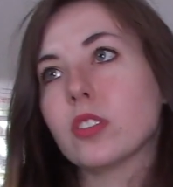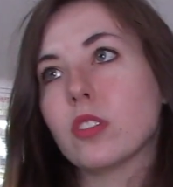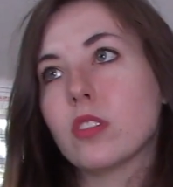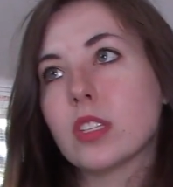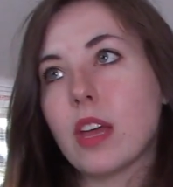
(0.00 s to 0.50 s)
so
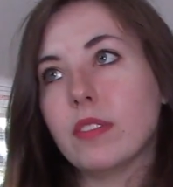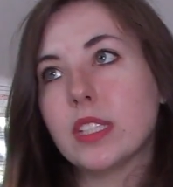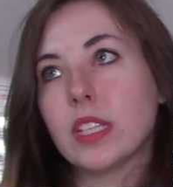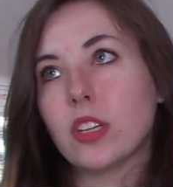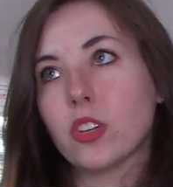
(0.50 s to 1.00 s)
they're the
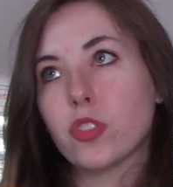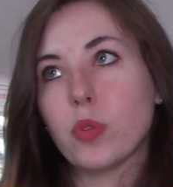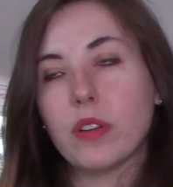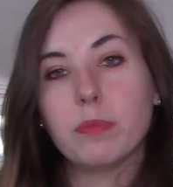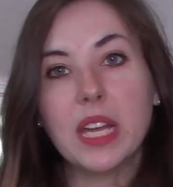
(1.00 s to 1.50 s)
7 seniors
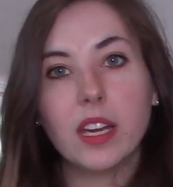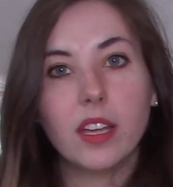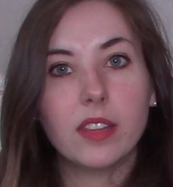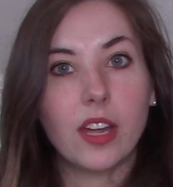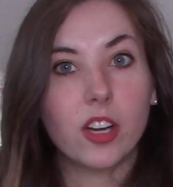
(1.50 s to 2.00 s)
who have made
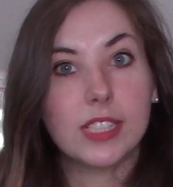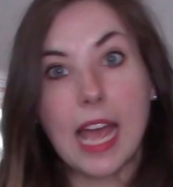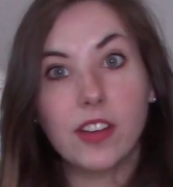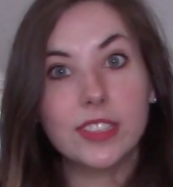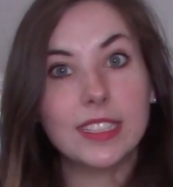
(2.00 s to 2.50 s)
it, that are
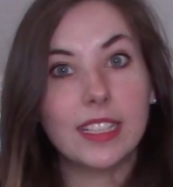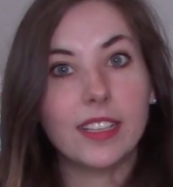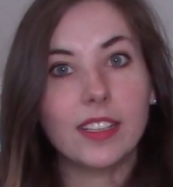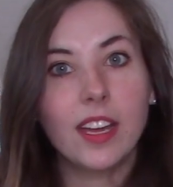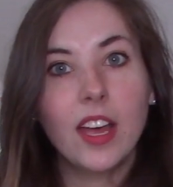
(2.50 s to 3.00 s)

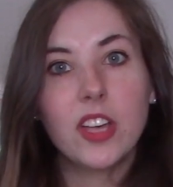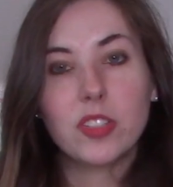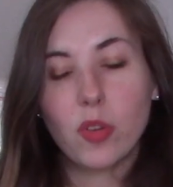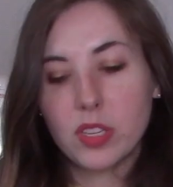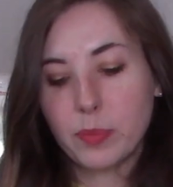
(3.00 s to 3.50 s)
talented,
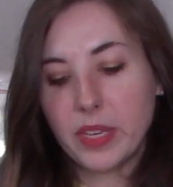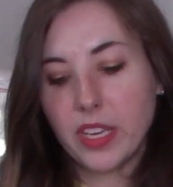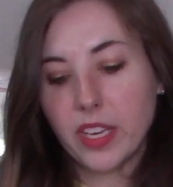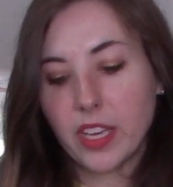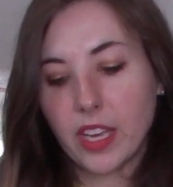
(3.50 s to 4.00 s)
so to
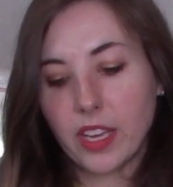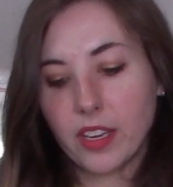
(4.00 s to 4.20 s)
speak.